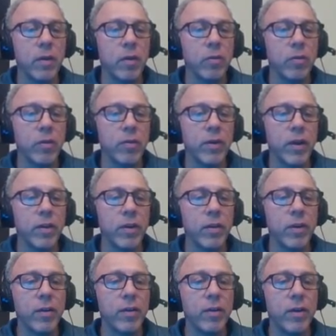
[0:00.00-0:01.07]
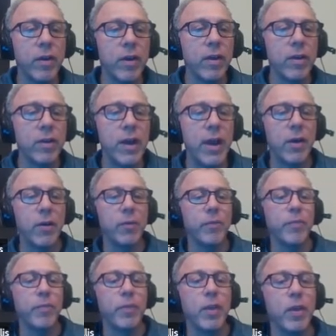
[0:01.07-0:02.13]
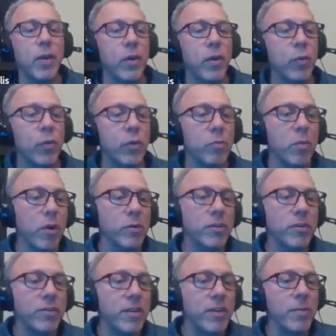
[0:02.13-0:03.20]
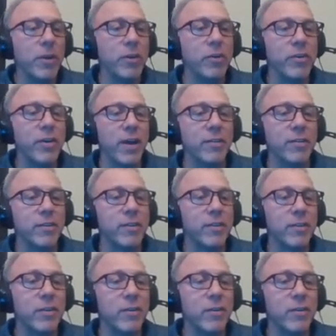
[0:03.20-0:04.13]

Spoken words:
So I've got that here. Now, with Multisim at your desk,